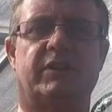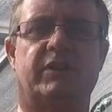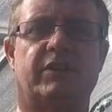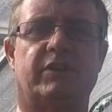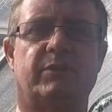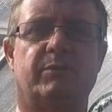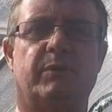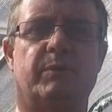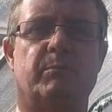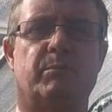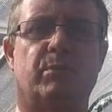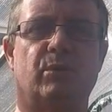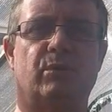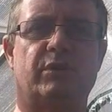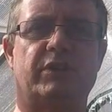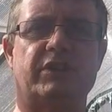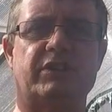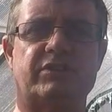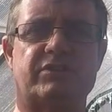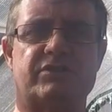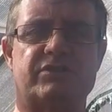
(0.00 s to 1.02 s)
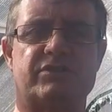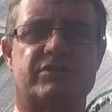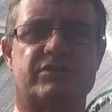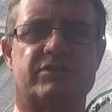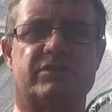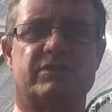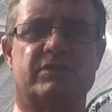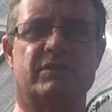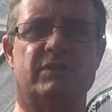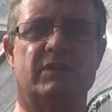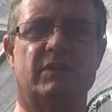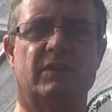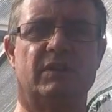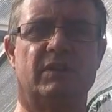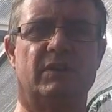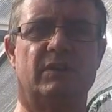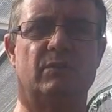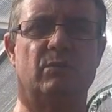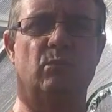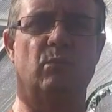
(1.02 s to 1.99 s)
to do in buckets,
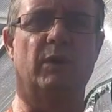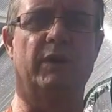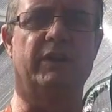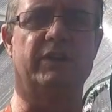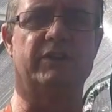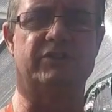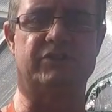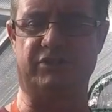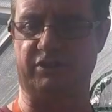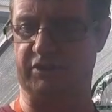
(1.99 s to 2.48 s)
which